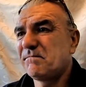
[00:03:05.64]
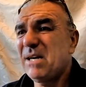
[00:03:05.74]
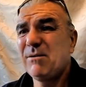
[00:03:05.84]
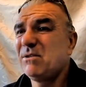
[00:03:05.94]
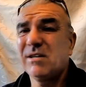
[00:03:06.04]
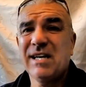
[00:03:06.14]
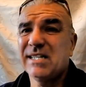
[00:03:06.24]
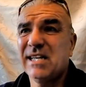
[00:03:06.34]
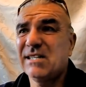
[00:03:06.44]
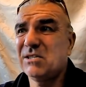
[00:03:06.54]
No, not
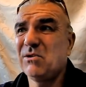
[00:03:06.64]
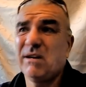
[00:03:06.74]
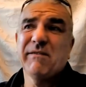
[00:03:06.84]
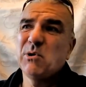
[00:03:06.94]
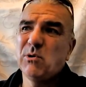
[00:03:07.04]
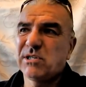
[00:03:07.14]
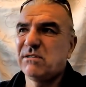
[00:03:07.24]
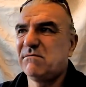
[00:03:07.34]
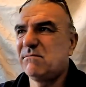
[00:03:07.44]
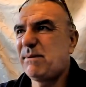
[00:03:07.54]
nice legs at all. And of
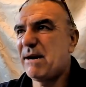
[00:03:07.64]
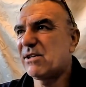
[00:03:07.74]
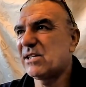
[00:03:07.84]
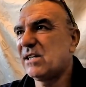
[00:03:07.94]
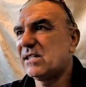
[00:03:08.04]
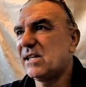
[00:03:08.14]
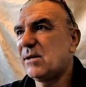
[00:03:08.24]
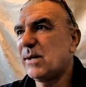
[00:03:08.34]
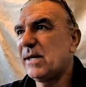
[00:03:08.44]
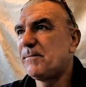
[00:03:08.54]
course, parasites
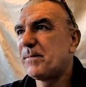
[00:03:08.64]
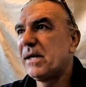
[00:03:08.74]
anyway.